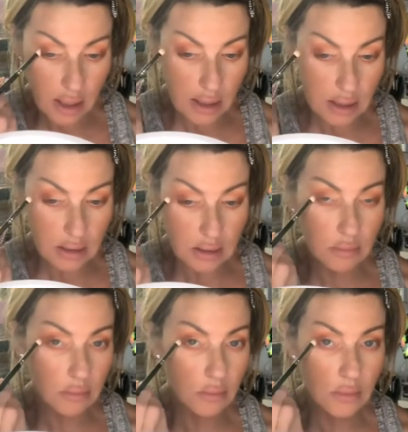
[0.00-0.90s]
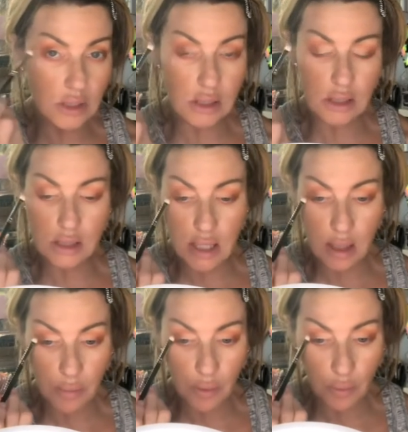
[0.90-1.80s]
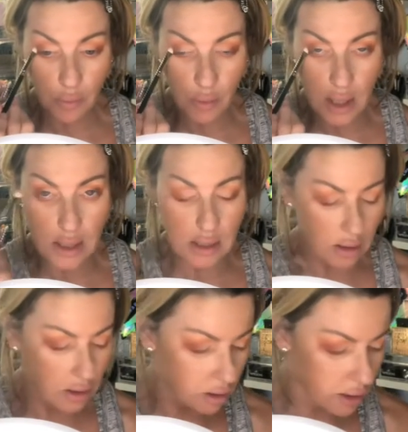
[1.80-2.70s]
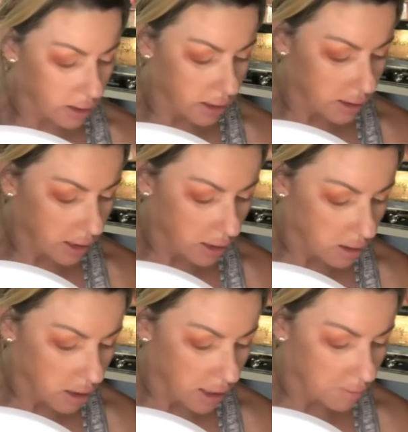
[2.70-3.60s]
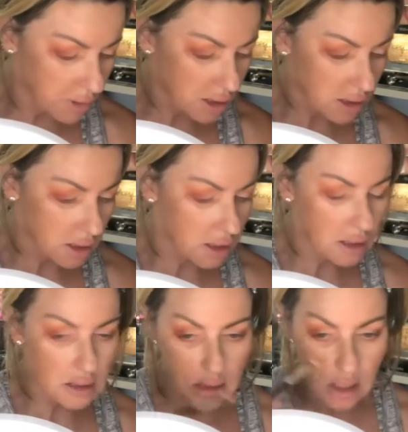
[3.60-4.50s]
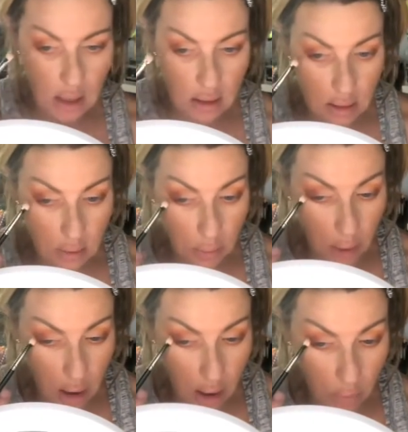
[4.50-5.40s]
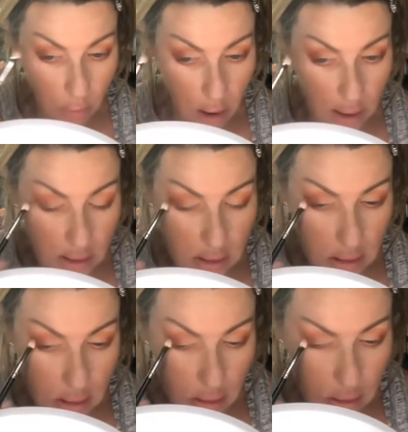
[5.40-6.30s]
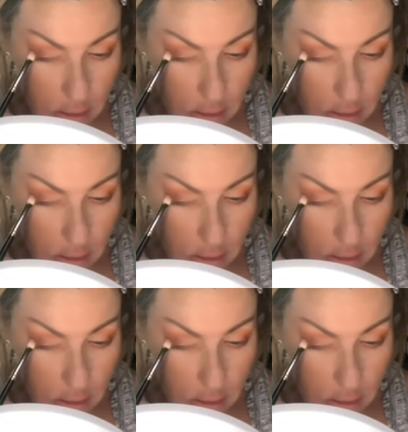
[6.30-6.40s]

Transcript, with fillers: I can stamp right here and get that alignment exactly where I want it.